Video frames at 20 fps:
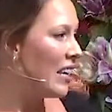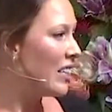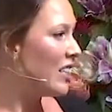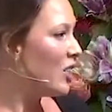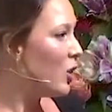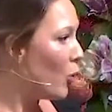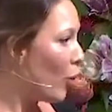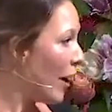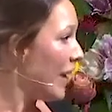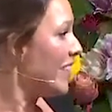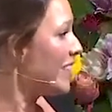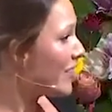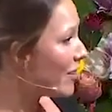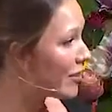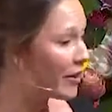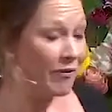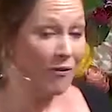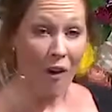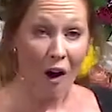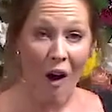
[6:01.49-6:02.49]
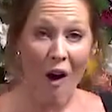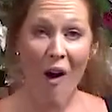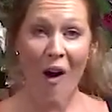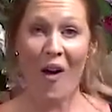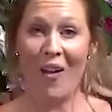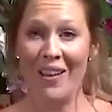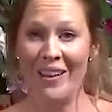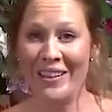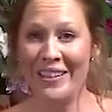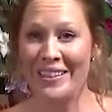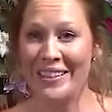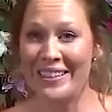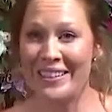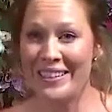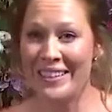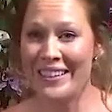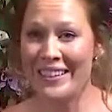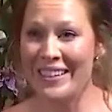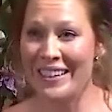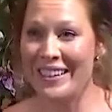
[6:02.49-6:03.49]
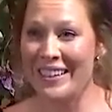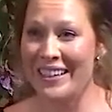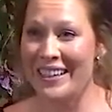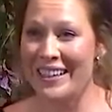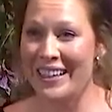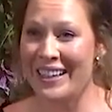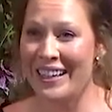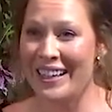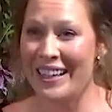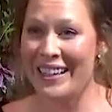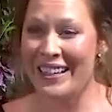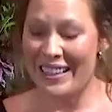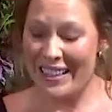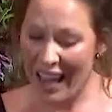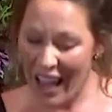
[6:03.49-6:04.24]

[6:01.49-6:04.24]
you wait till the fall. You